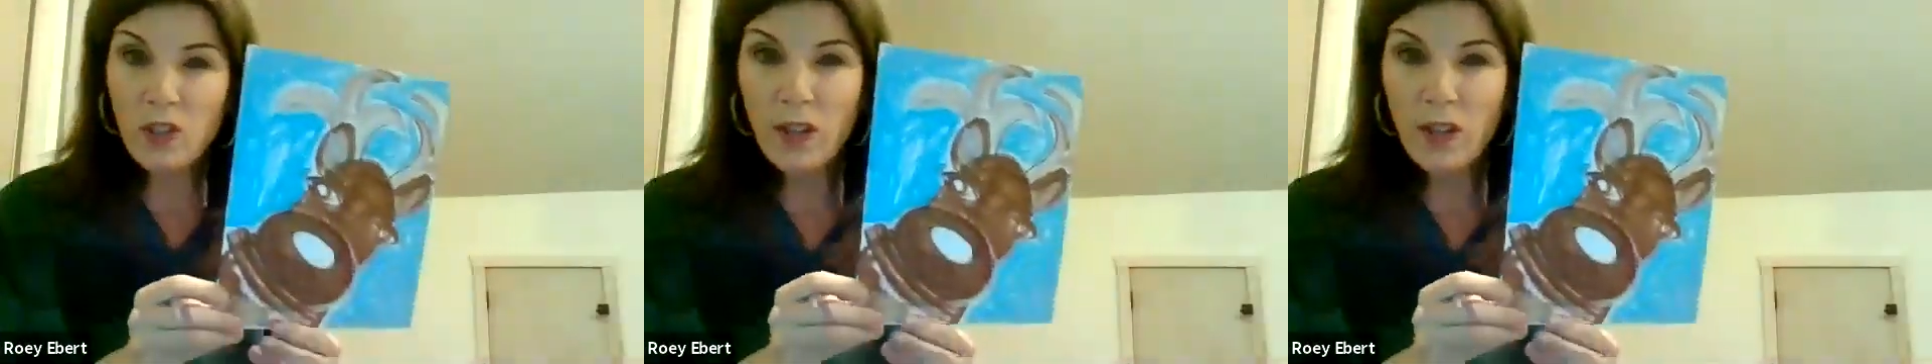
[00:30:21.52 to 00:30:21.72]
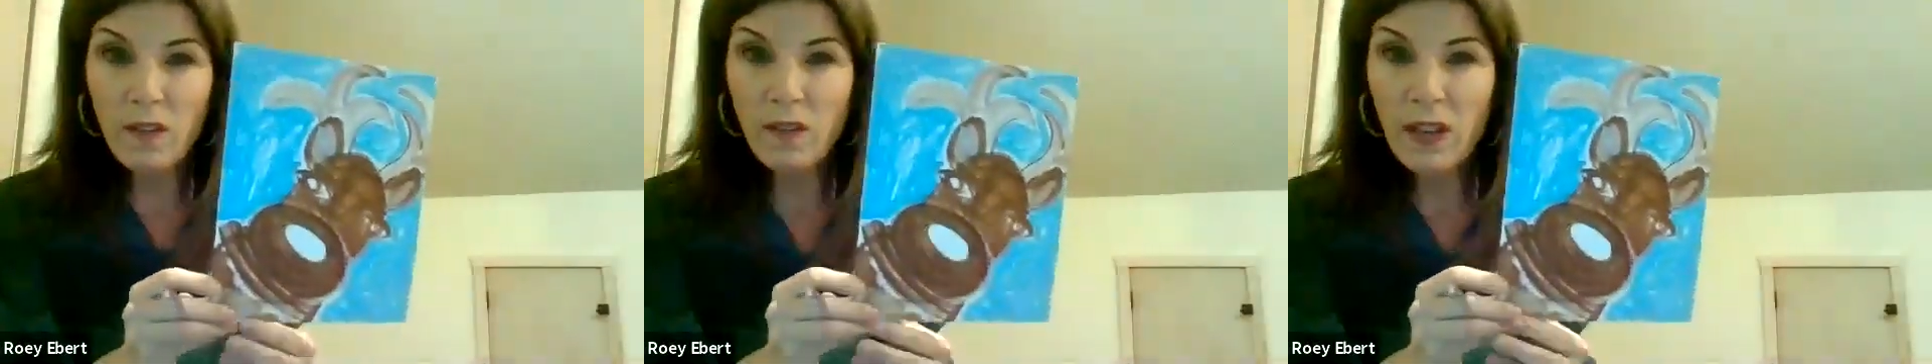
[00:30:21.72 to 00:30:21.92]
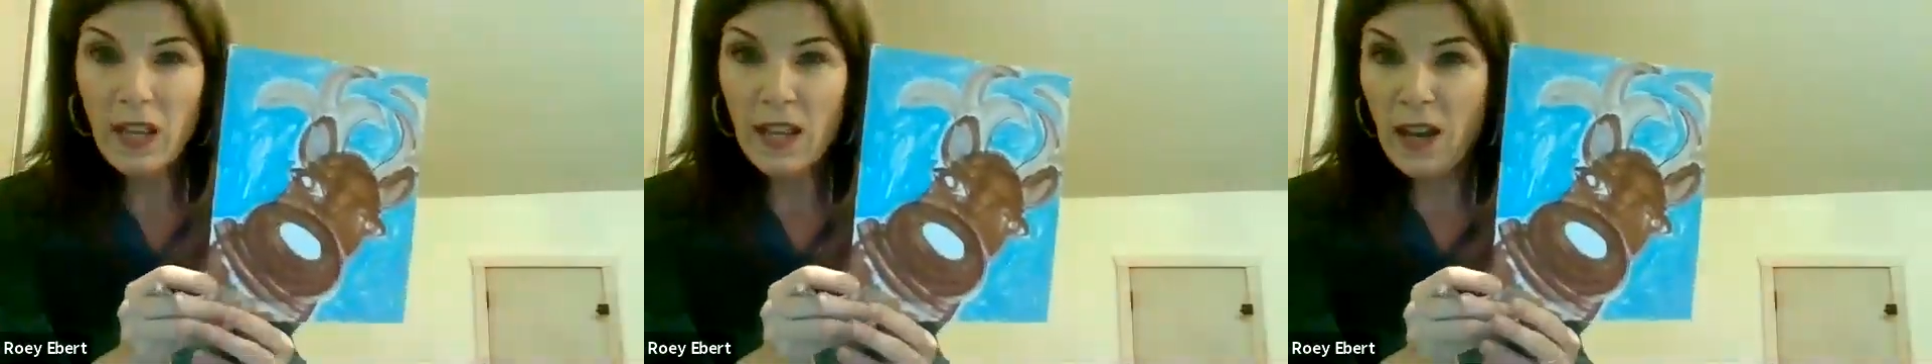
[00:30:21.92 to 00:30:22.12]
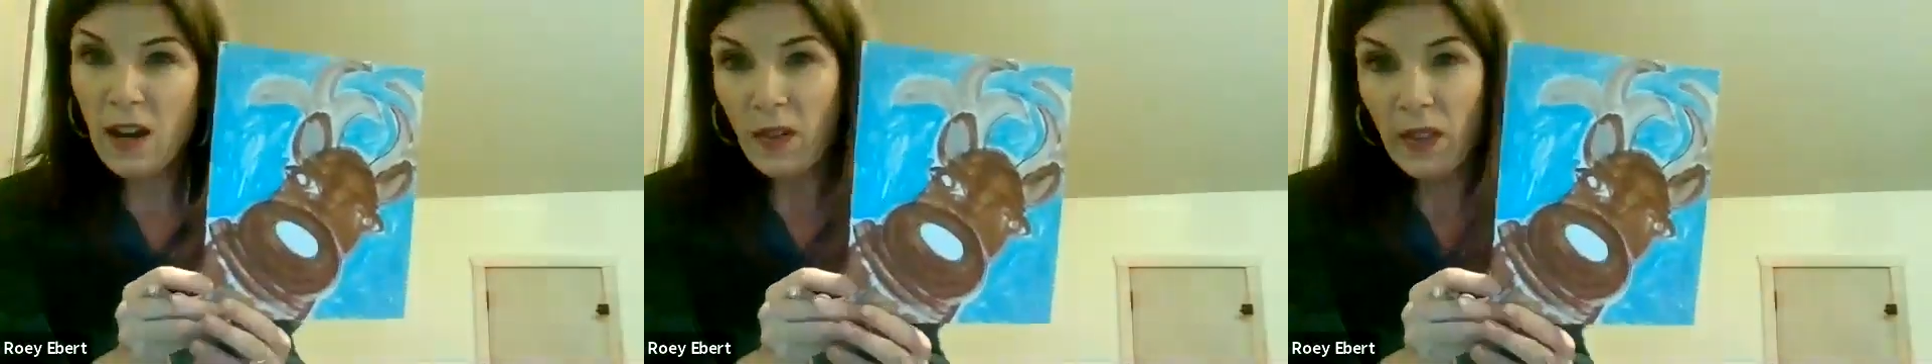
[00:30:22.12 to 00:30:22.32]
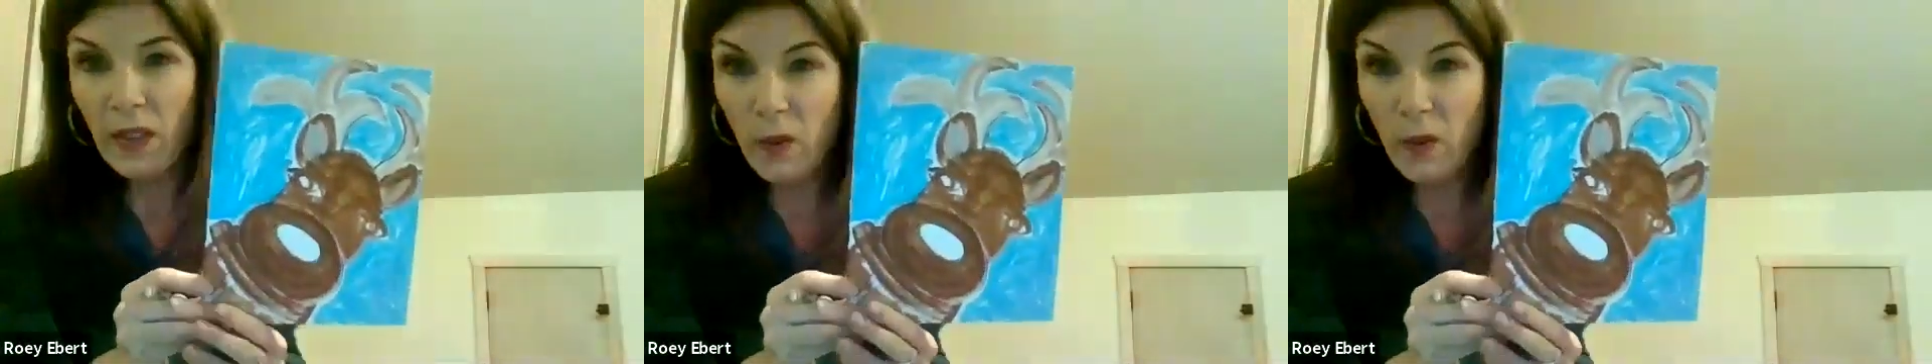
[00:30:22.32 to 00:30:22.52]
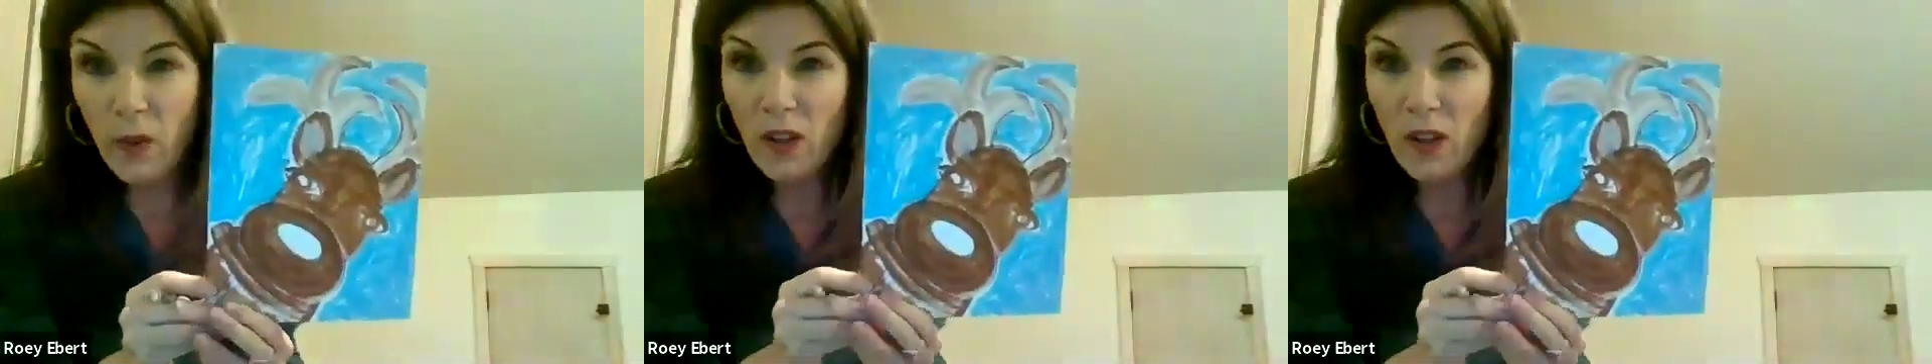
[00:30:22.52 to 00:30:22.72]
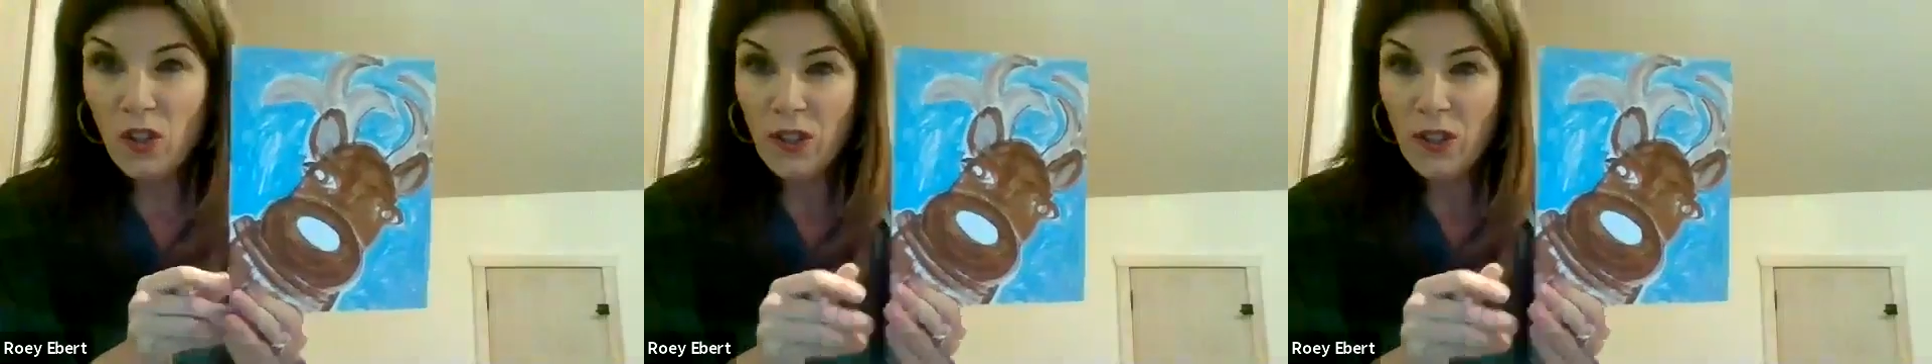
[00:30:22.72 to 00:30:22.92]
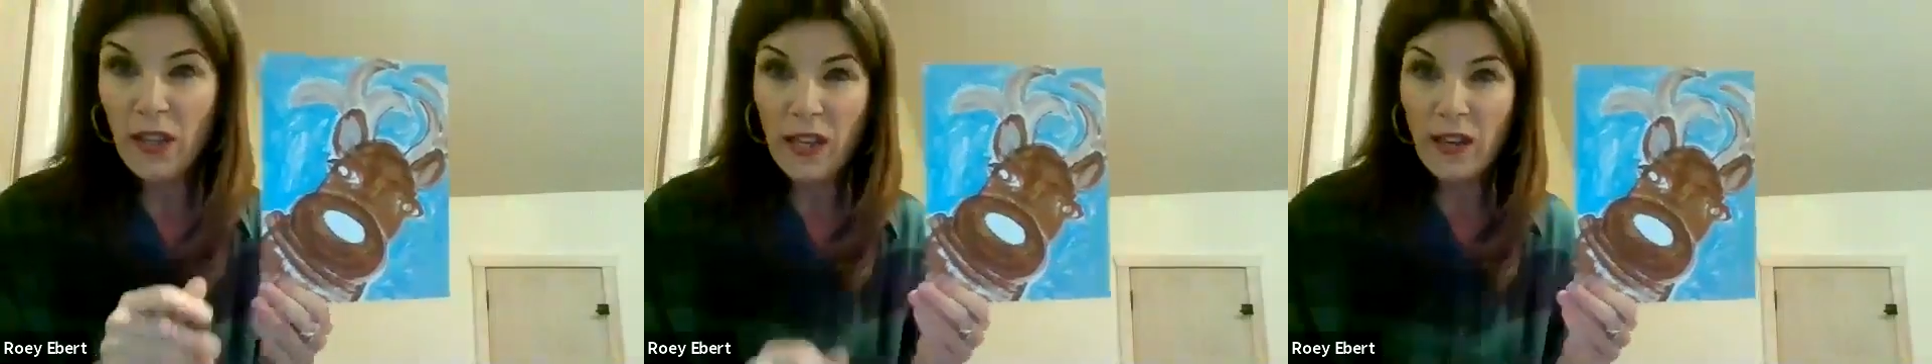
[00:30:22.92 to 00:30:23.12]
we even turned on the video, and they
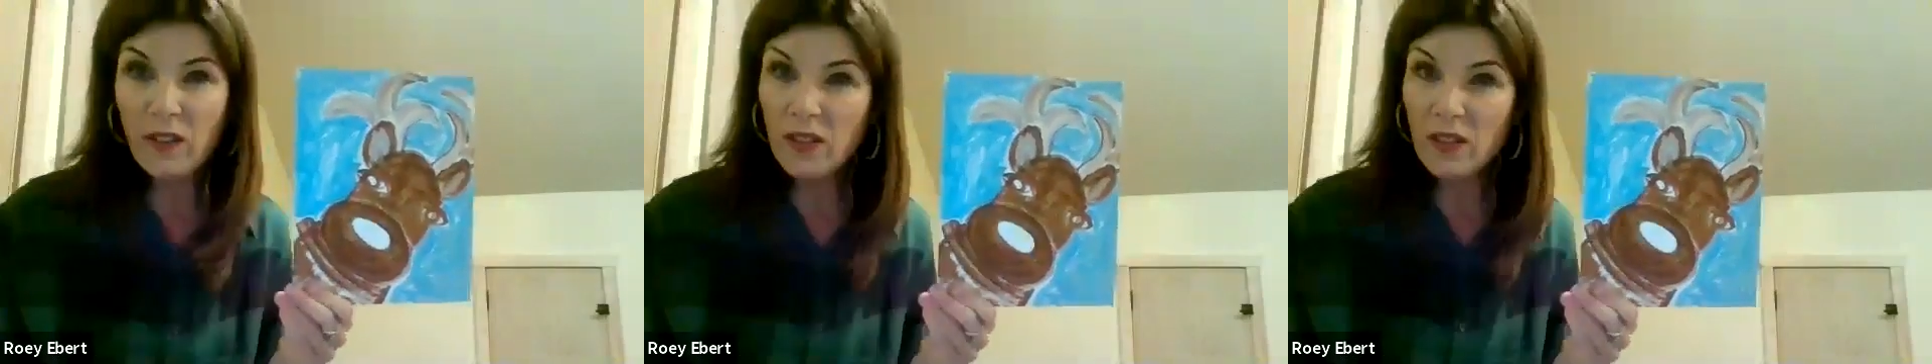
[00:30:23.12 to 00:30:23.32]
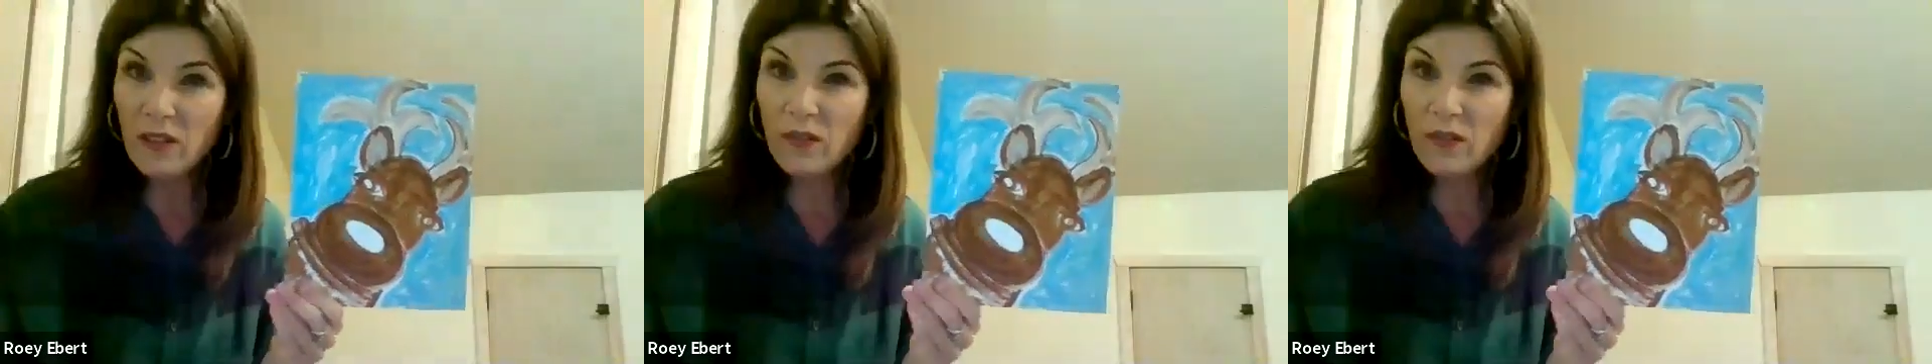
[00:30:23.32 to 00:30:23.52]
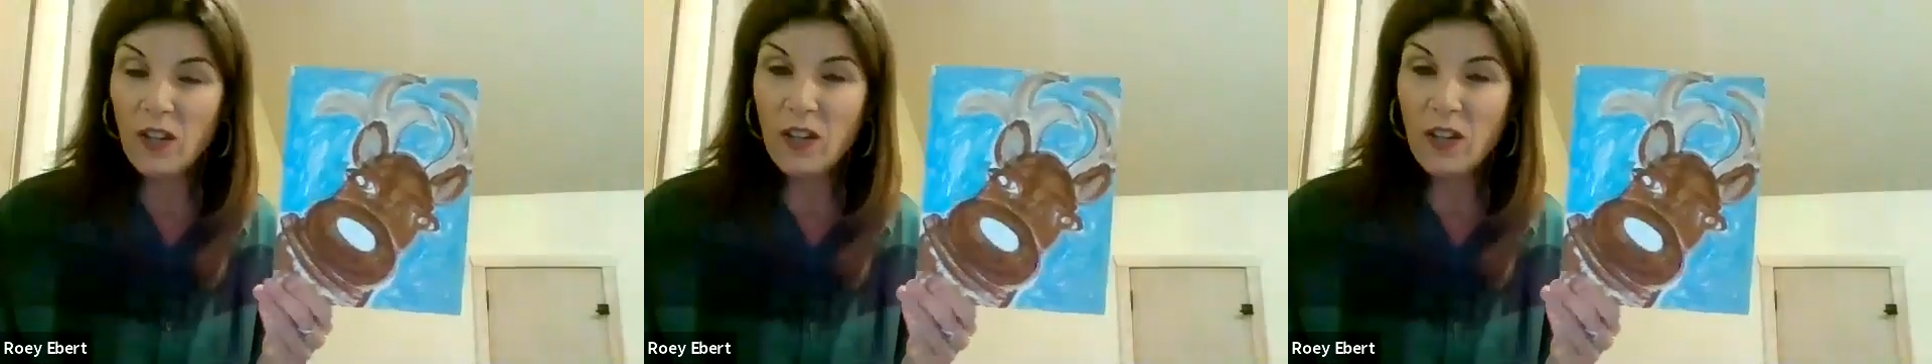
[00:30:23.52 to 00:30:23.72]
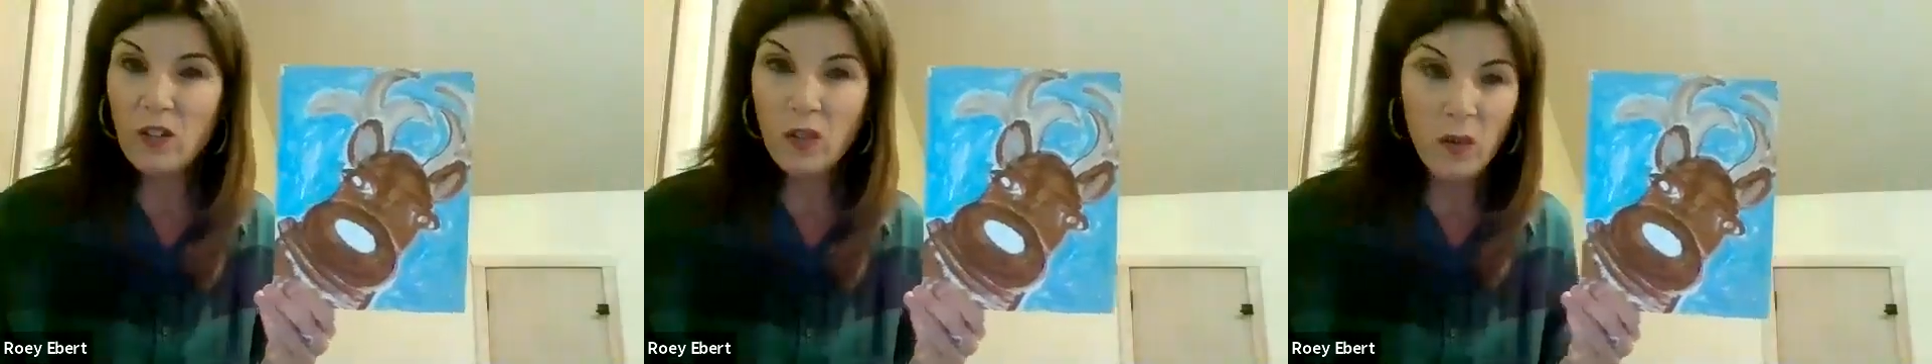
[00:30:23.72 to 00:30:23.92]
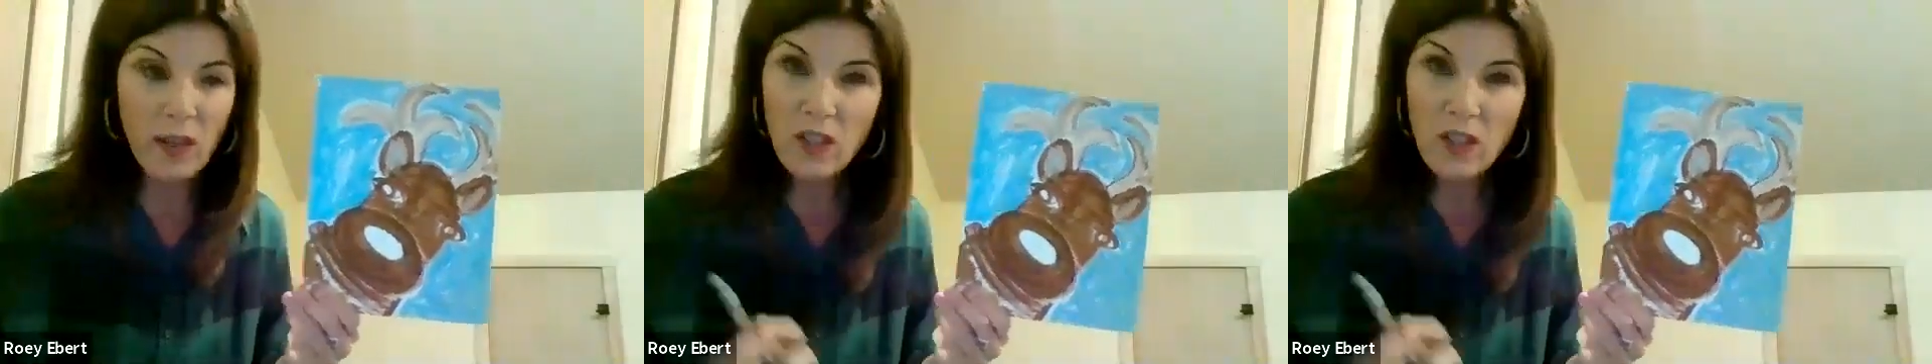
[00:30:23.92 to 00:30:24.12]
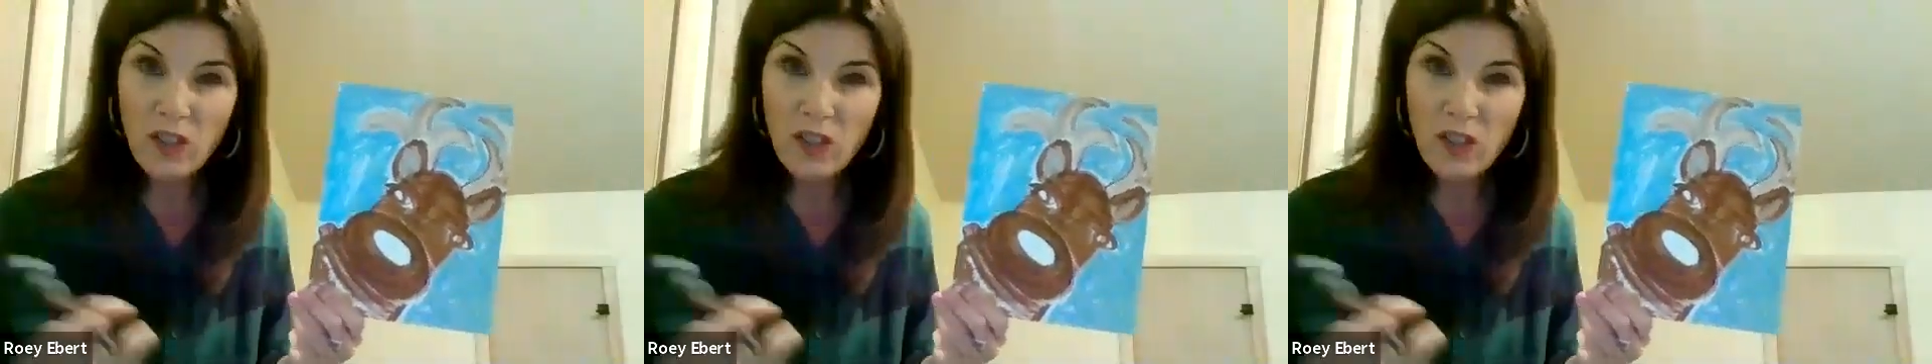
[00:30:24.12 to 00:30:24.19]
were all turning out different.